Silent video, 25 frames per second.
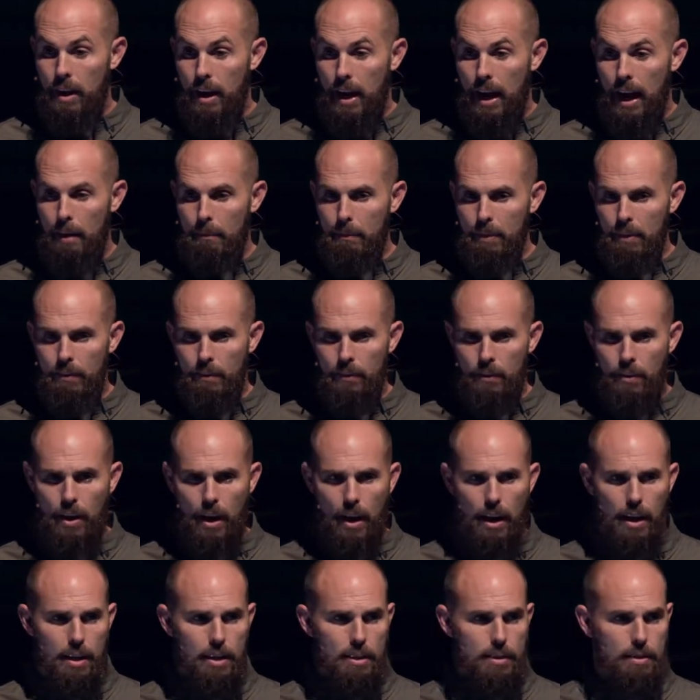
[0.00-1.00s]
How many of you
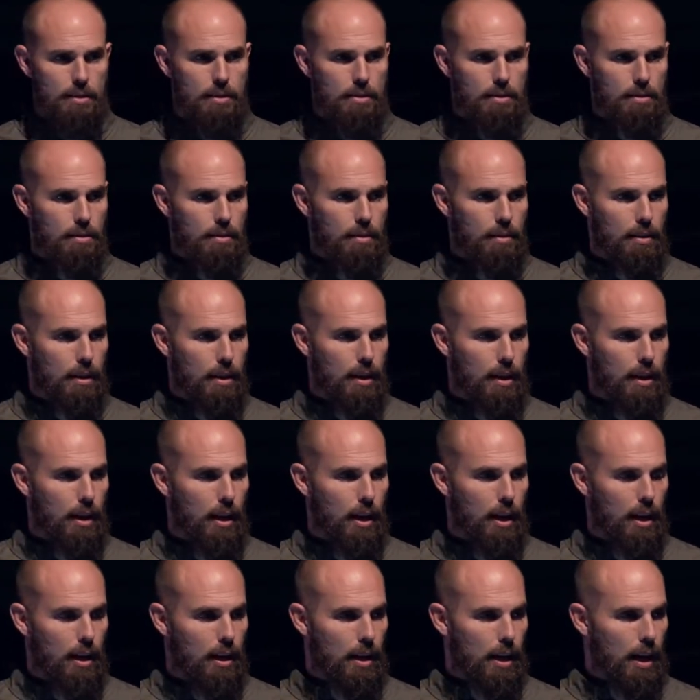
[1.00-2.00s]
guys
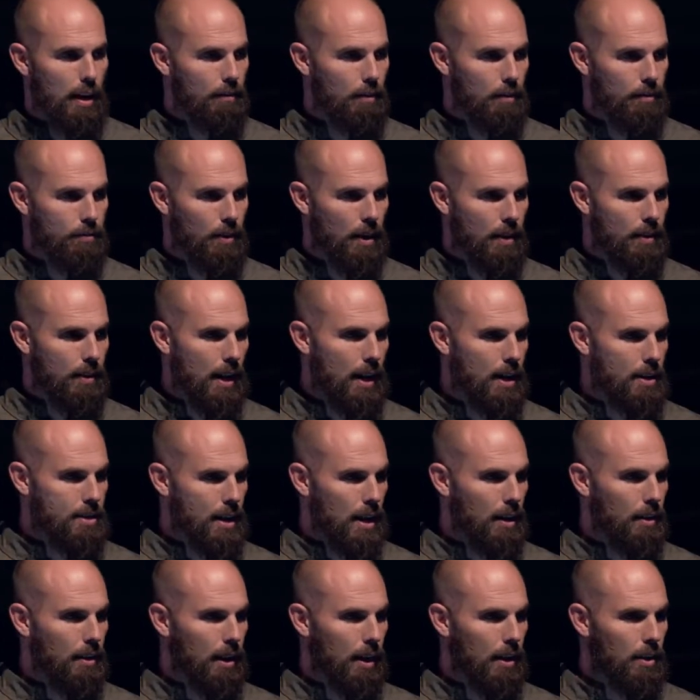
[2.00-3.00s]
uh, have a friend that has
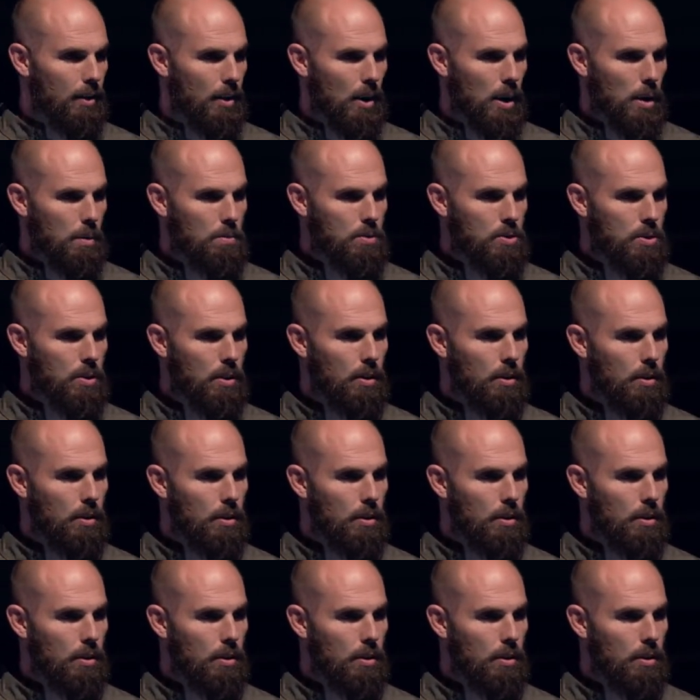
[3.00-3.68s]
alligator arms?